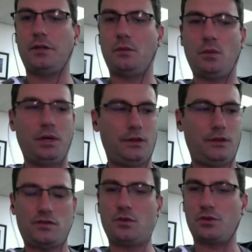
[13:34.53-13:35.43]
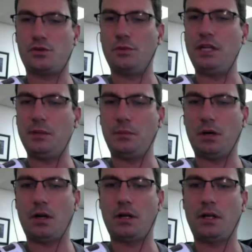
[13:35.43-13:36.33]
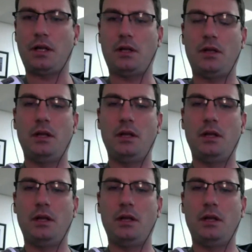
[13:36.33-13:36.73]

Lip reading: with social media marketing,